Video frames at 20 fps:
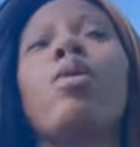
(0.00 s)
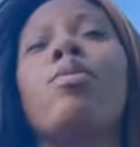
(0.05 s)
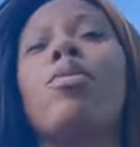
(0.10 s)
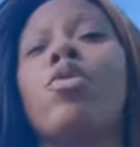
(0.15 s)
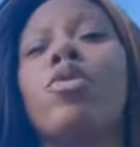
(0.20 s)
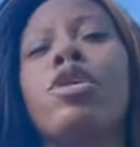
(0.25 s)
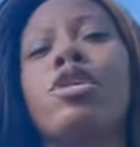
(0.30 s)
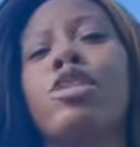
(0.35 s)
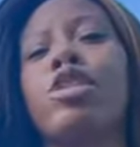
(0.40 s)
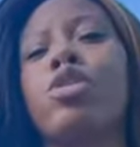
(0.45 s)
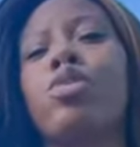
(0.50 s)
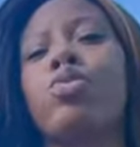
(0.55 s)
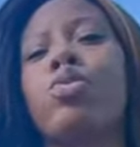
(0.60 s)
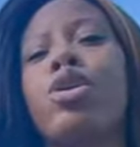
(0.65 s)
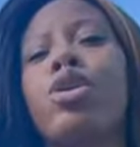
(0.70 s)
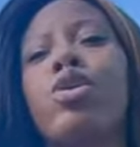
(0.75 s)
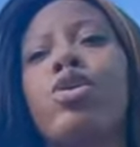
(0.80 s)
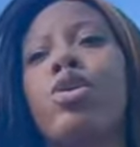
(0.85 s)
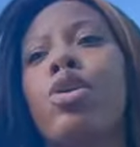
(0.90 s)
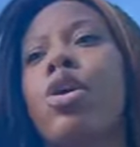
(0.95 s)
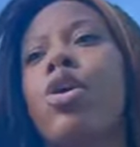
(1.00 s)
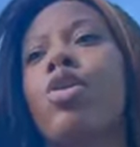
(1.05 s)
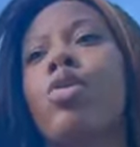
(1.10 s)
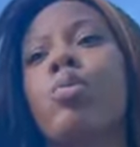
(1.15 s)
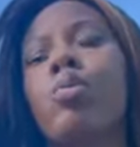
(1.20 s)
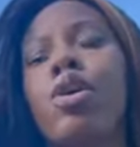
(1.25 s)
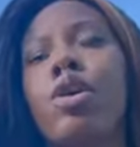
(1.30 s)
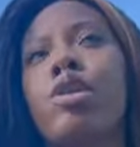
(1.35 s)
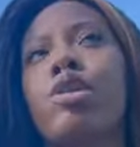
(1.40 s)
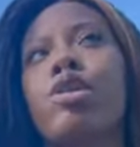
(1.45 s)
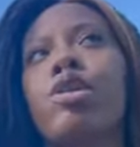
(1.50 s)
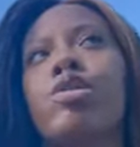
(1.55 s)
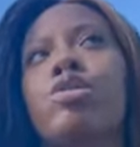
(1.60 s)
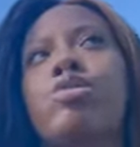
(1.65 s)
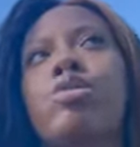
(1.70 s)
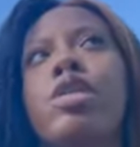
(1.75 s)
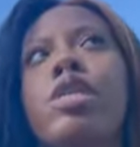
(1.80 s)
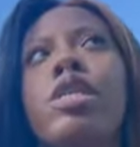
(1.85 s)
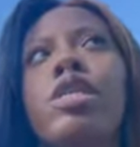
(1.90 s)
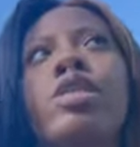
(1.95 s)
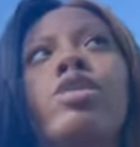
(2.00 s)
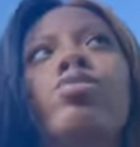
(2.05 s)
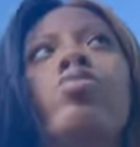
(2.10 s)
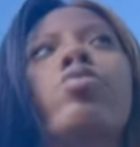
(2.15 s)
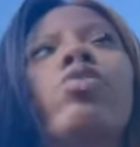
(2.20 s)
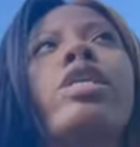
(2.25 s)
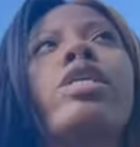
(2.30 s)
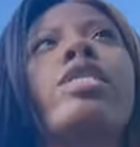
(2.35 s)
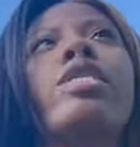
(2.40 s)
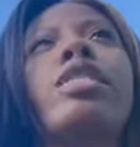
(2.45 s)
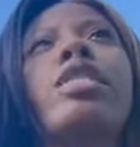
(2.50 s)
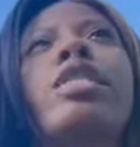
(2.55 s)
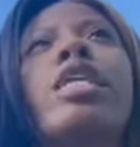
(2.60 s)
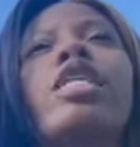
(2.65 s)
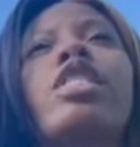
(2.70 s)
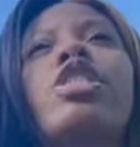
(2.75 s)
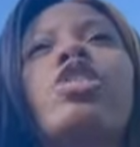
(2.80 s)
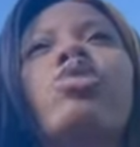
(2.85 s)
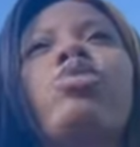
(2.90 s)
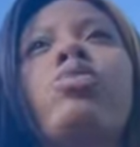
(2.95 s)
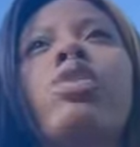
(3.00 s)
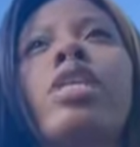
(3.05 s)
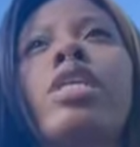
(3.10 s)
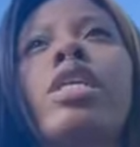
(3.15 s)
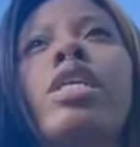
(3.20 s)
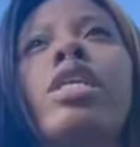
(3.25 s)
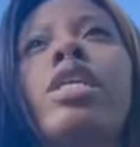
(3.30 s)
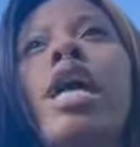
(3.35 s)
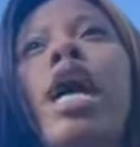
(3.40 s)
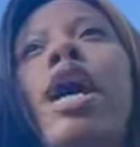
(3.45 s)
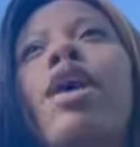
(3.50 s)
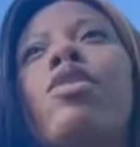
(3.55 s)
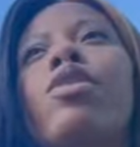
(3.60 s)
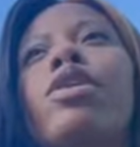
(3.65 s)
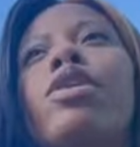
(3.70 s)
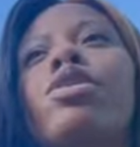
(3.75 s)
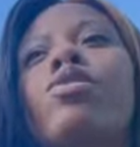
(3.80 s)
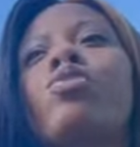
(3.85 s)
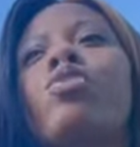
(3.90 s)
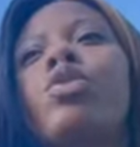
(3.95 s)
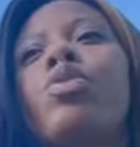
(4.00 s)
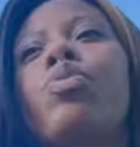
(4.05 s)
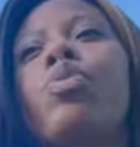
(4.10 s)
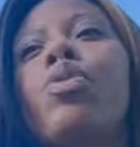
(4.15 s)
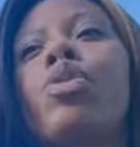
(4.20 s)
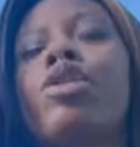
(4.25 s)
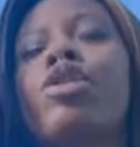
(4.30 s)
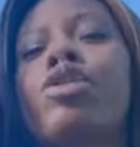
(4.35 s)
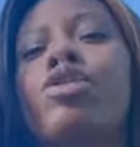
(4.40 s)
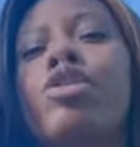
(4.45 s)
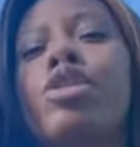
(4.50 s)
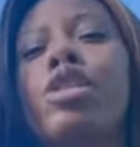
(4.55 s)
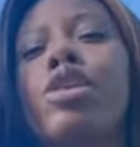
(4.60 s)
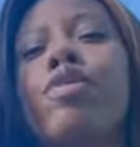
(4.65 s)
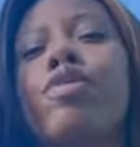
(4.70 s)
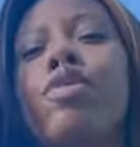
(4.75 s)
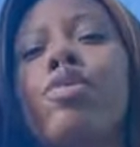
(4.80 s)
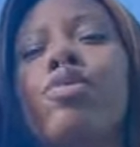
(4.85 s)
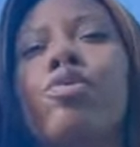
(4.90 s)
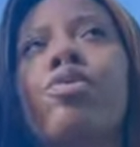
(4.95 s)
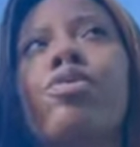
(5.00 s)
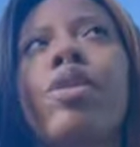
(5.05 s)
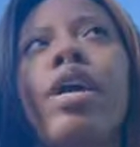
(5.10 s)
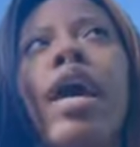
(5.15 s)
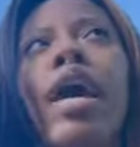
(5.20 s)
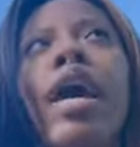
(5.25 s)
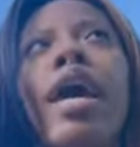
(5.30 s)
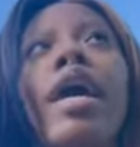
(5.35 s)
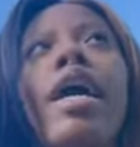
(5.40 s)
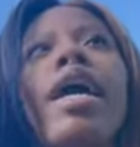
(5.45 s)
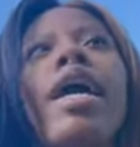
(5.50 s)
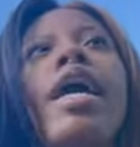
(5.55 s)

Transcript: more in tune with your own personal needs. What is it that you need? How can you support yourself through that?